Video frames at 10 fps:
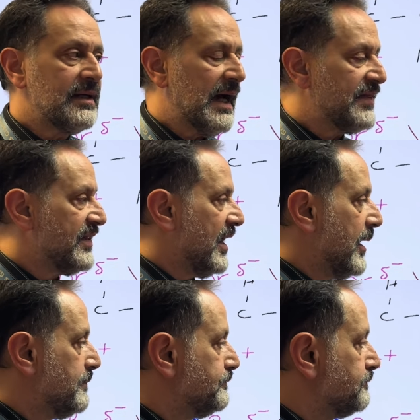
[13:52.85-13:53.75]

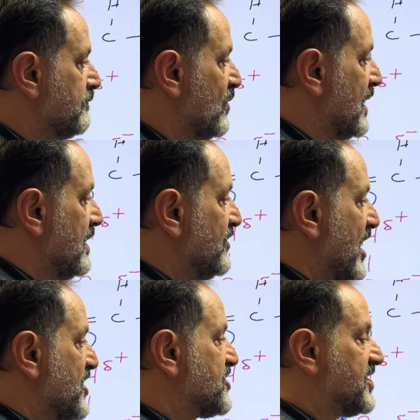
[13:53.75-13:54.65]
And
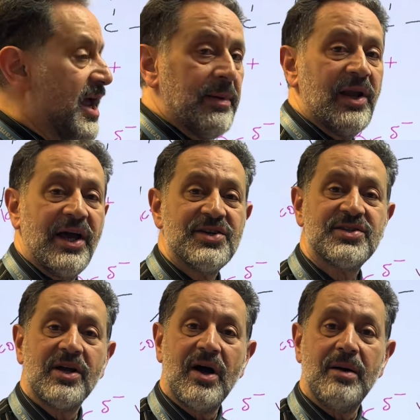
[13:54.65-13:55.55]
they stabilize
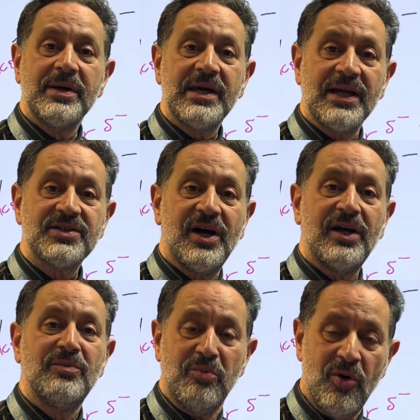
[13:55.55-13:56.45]
the
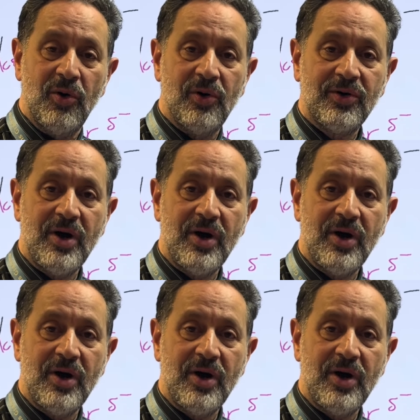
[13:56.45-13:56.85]
carbocation more.